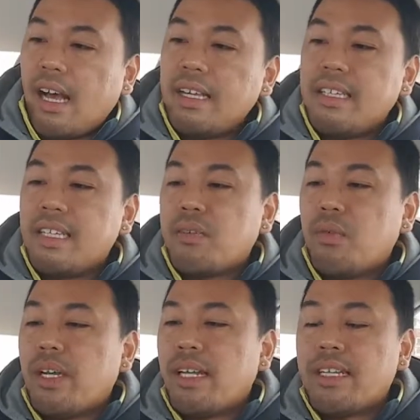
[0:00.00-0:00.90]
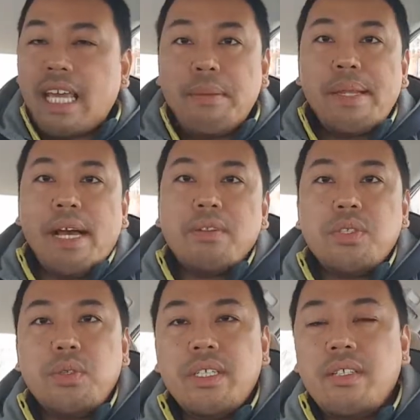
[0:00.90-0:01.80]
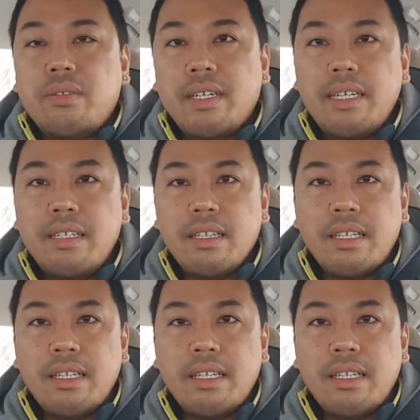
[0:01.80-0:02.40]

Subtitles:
I think when it came down to it, right,